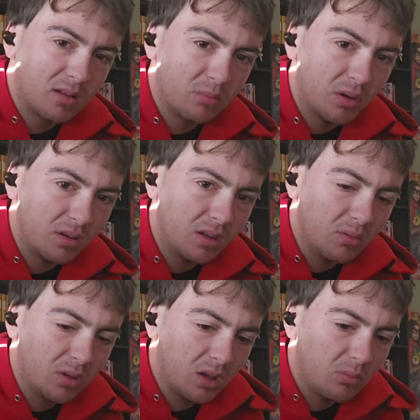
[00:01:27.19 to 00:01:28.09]
but then
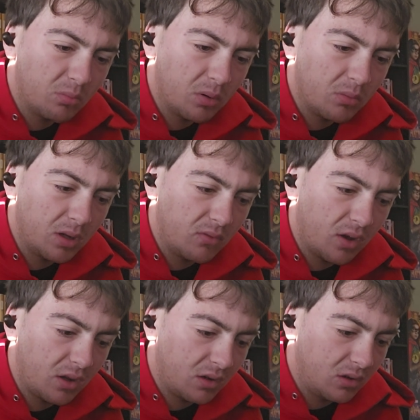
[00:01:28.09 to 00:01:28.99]
we get but we've
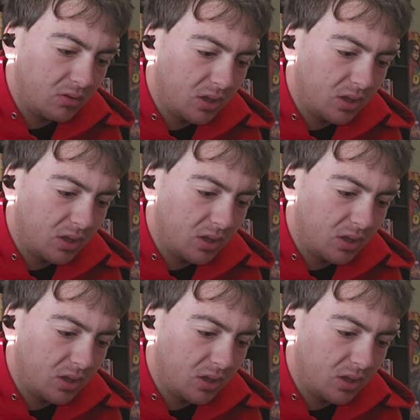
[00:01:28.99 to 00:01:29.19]
added a new